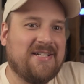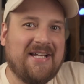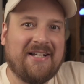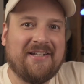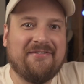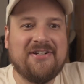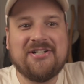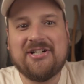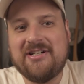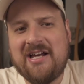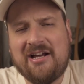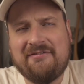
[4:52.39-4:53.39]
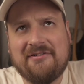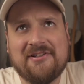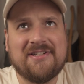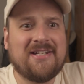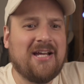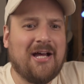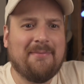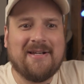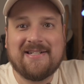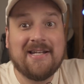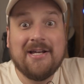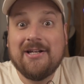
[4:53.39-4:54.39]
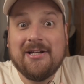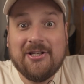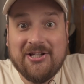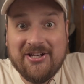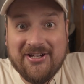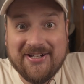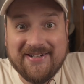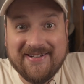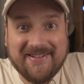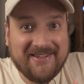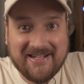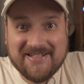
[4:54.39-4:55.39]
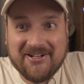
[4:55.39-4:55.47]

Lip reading: television, novels, comics, good. That's